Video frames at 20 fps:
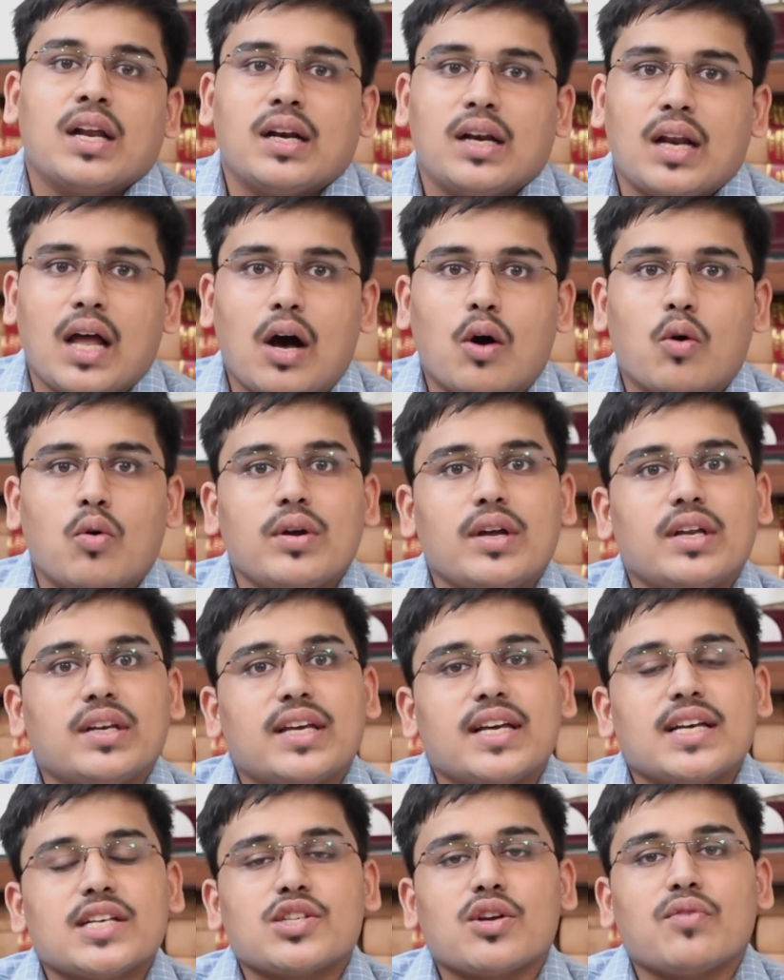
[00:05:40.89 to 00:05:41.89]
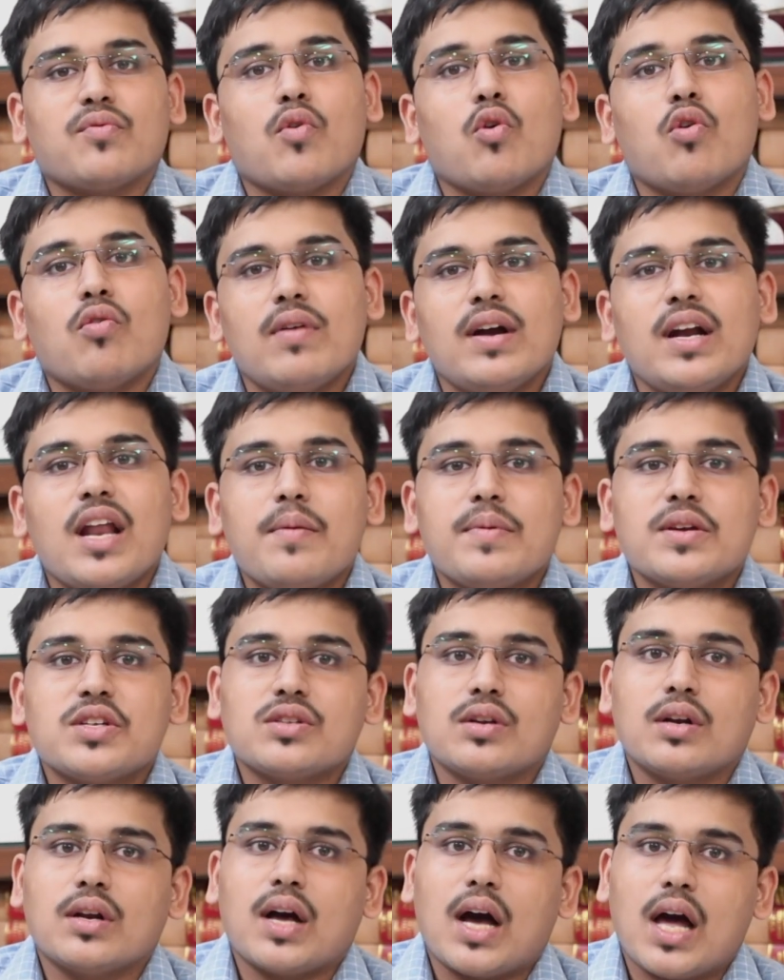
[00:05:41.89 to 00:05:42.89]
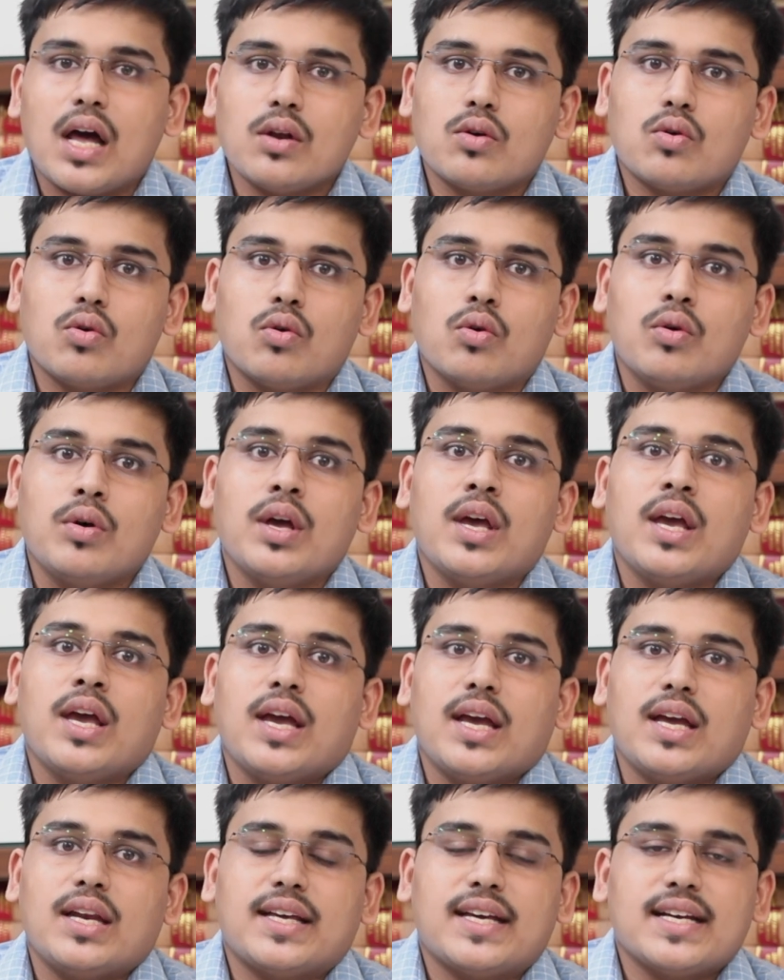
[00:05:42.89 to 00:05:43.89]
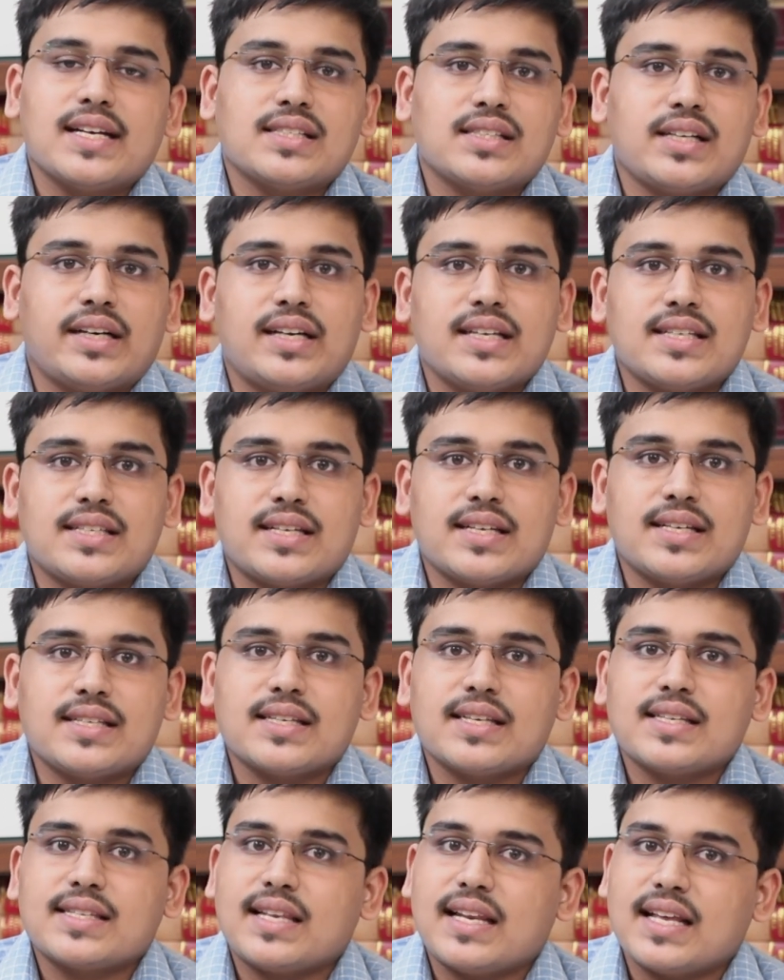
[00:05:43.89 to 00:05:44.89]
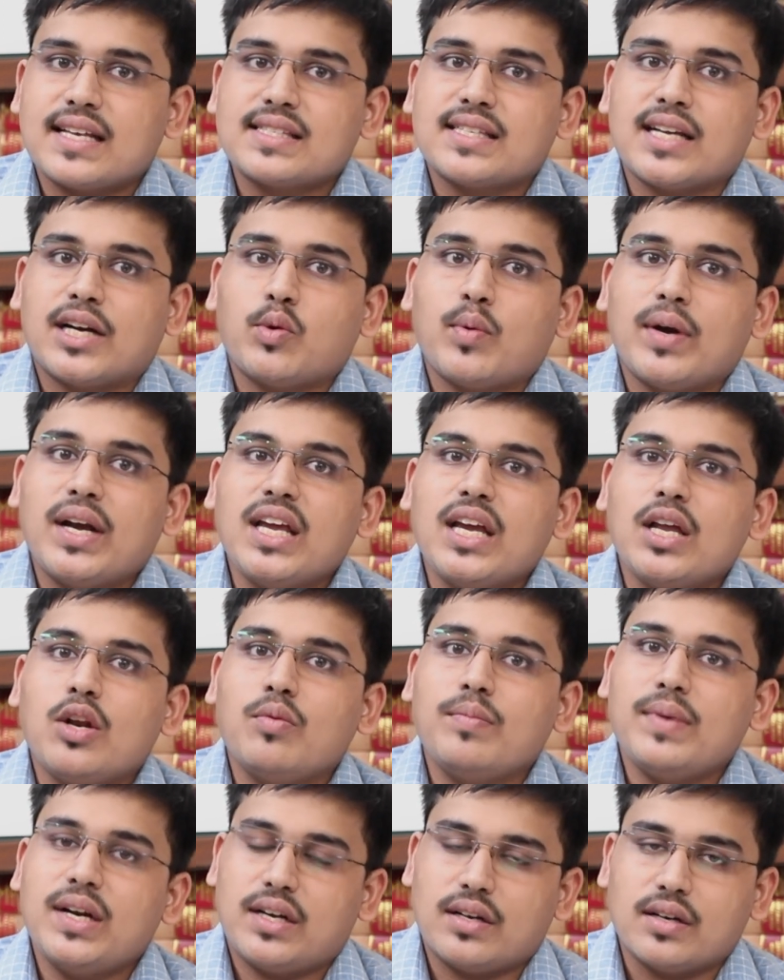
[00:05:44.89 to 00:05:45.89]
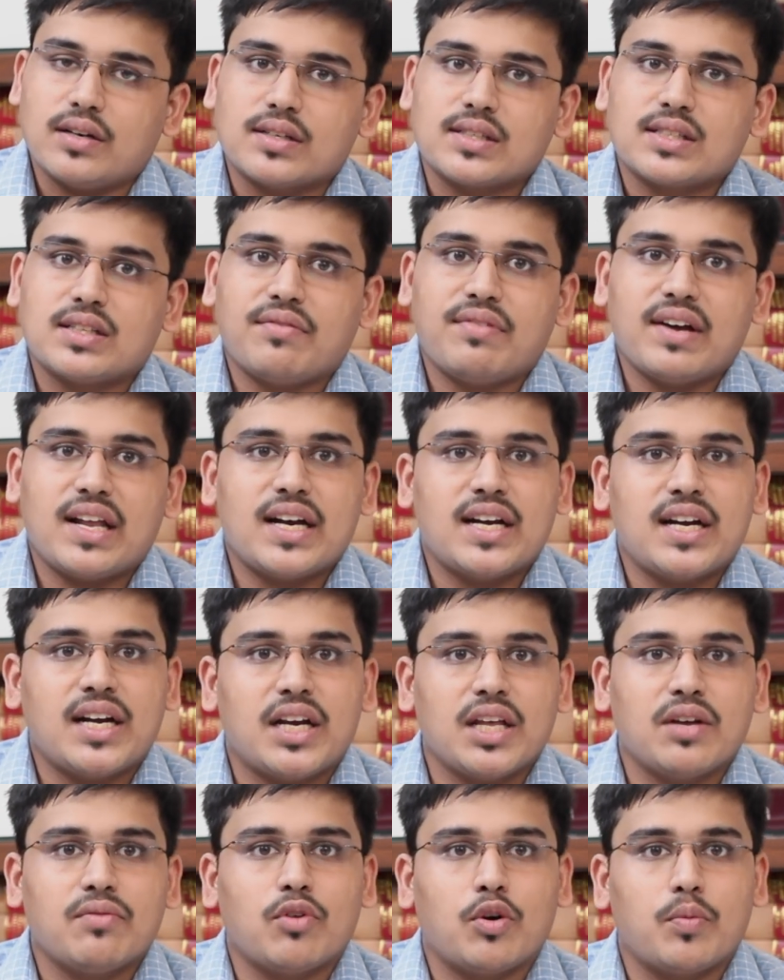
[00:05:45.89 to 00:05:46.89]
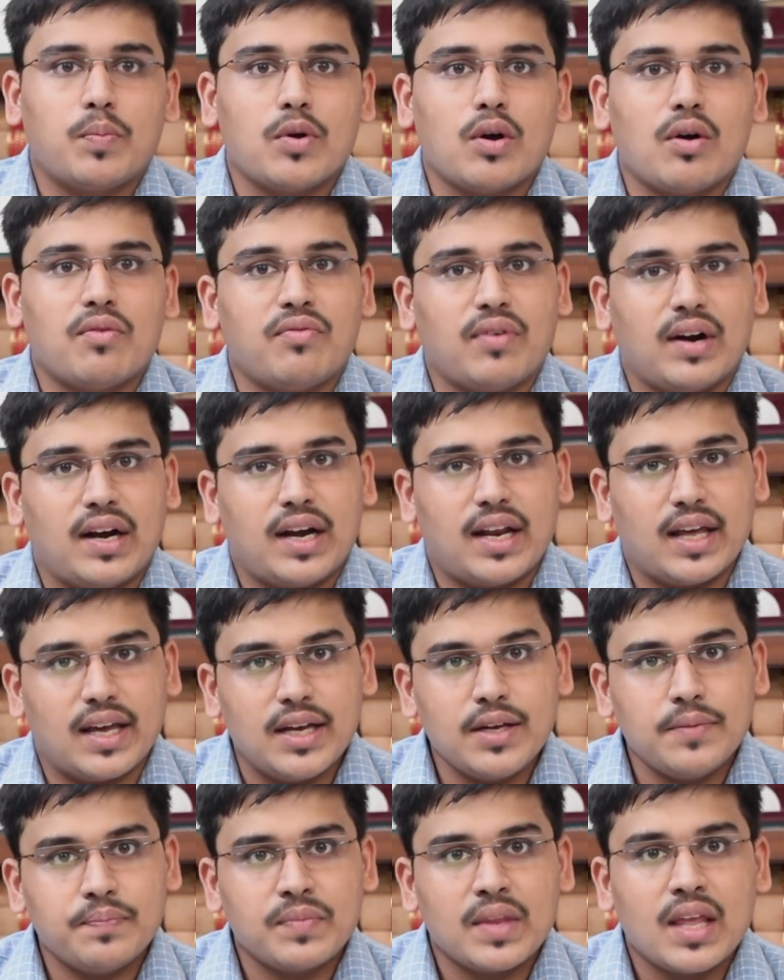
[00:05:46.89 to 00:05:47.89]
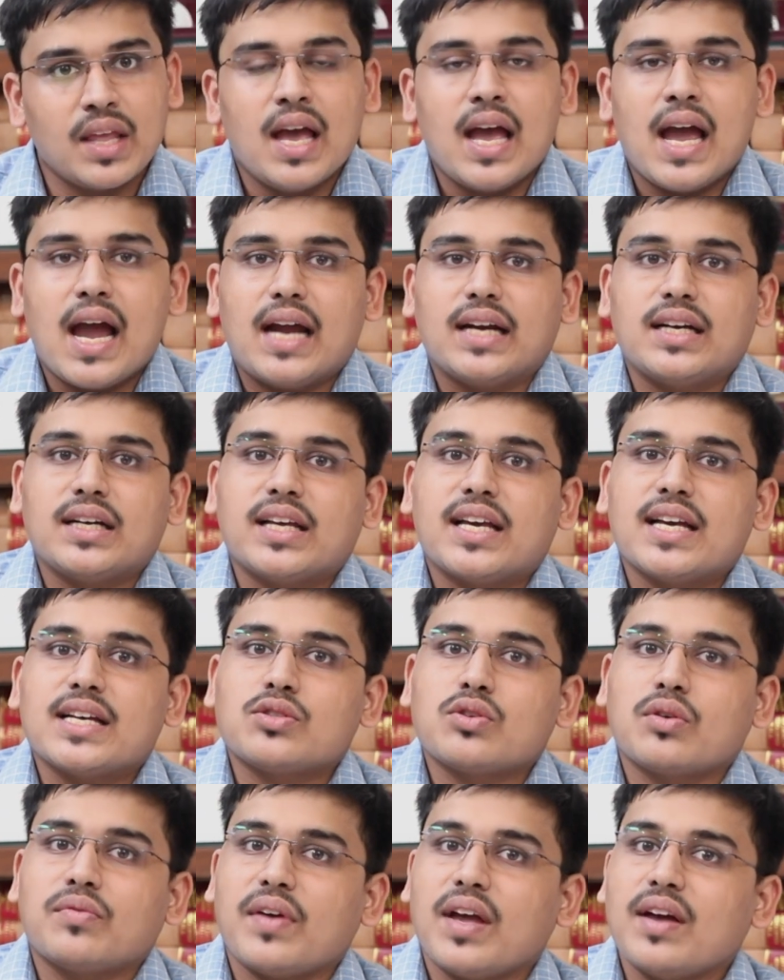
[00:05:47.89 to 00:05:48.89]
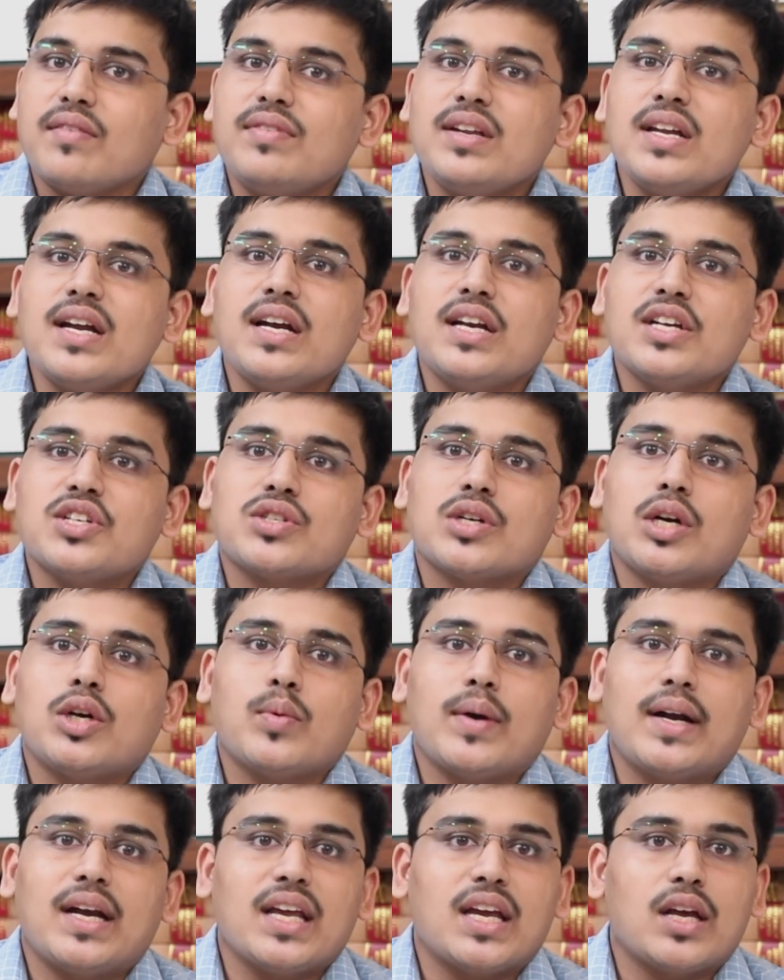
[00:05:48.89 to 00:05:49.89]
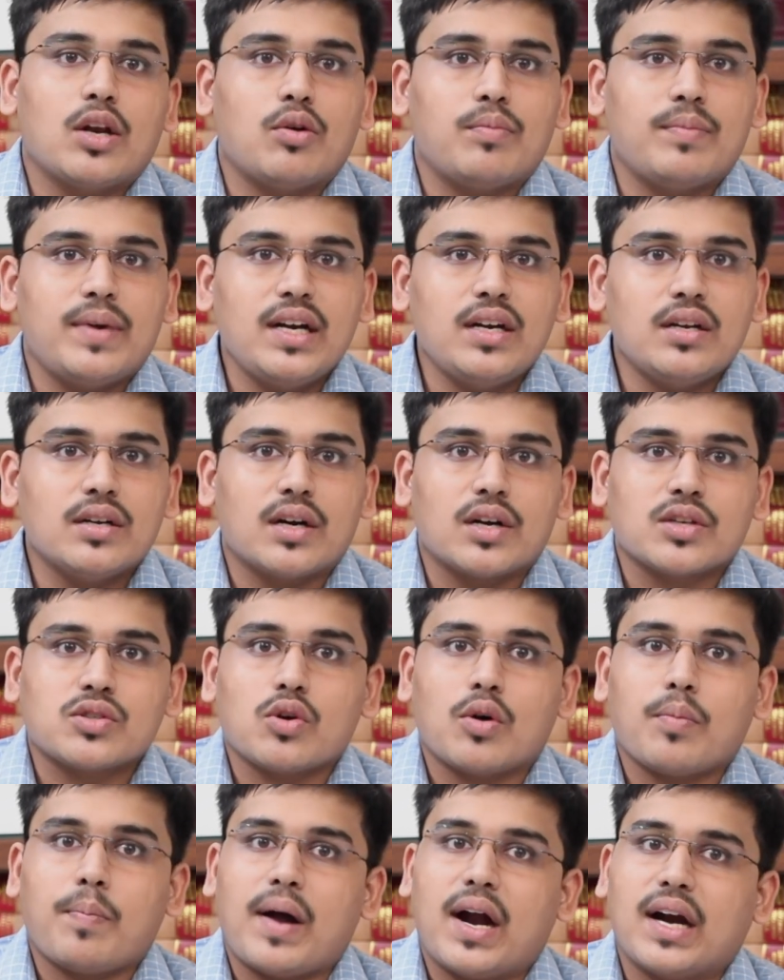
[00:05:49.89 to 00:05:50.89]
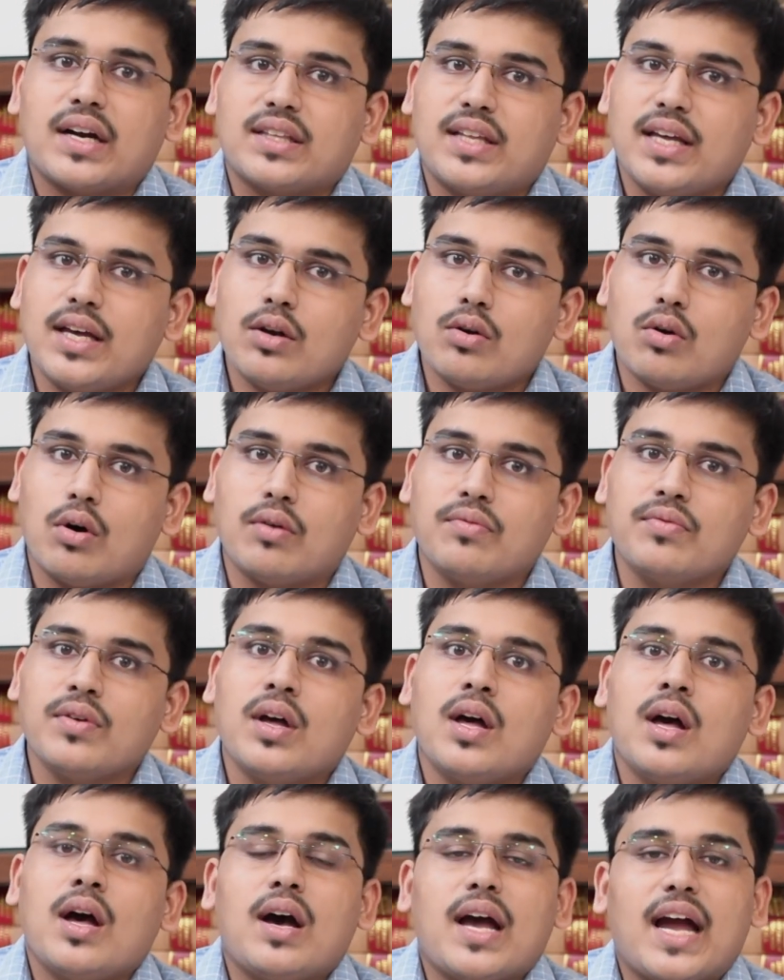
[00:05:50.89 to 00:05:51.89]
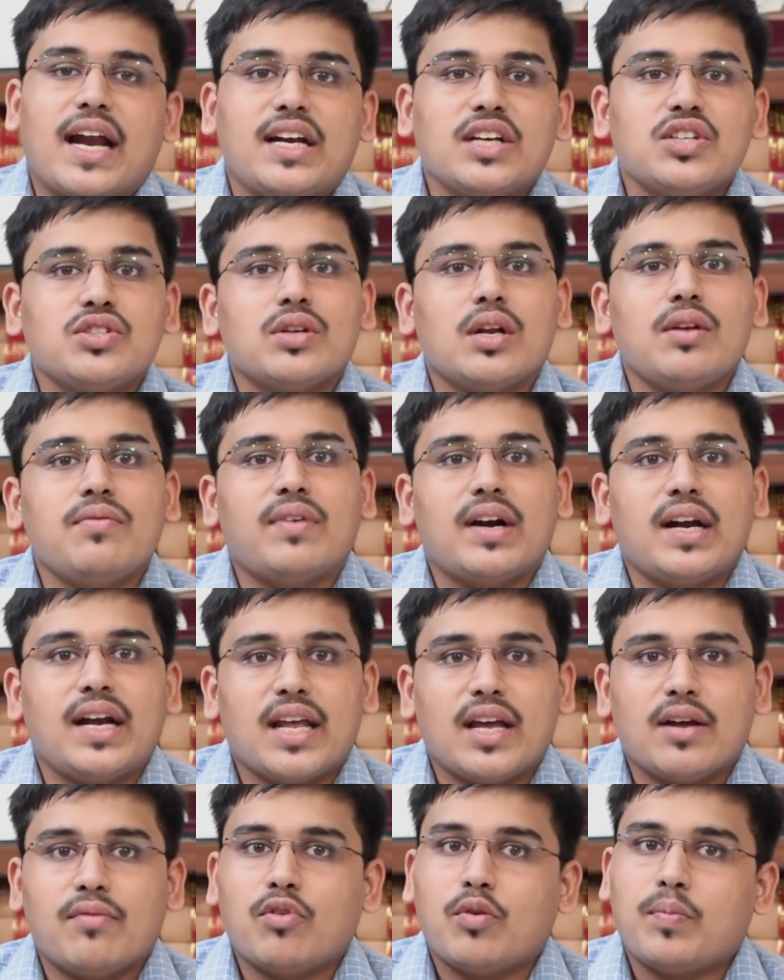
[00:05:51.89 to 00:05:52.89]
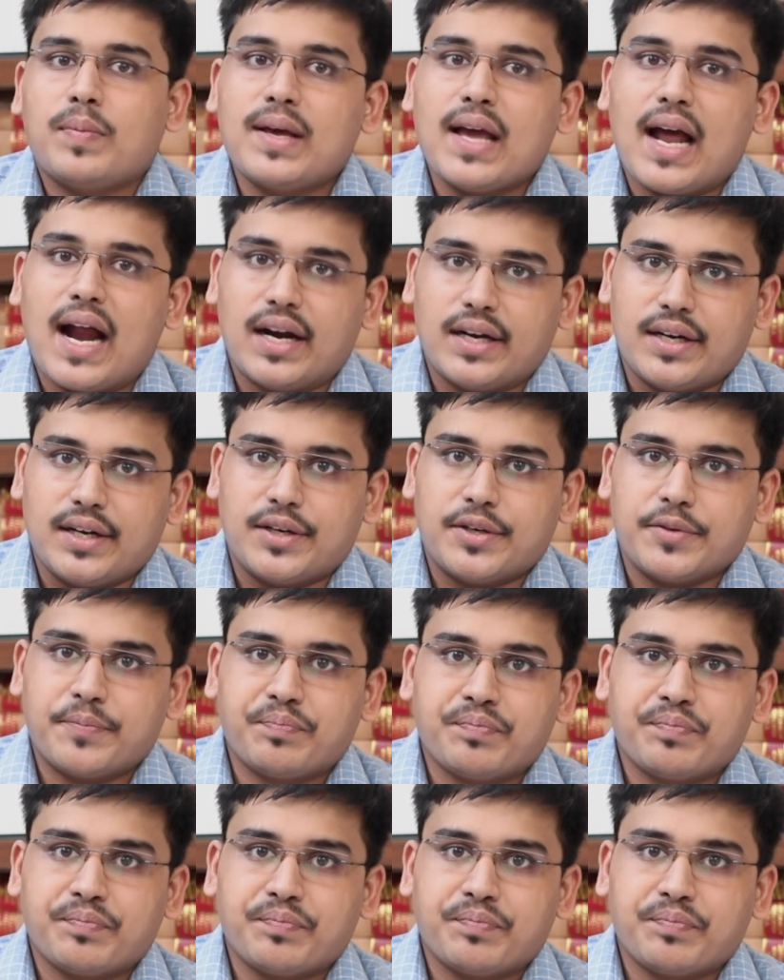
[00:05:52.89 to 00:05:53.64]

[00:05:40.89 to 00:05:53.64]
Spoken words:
Now in case of over-dimensional cargo, in case the distance is less than 20 kilometers, the validity would be of 1 day, and in case of every additional 20 kilometers or part thereof, additional 1 day would be added.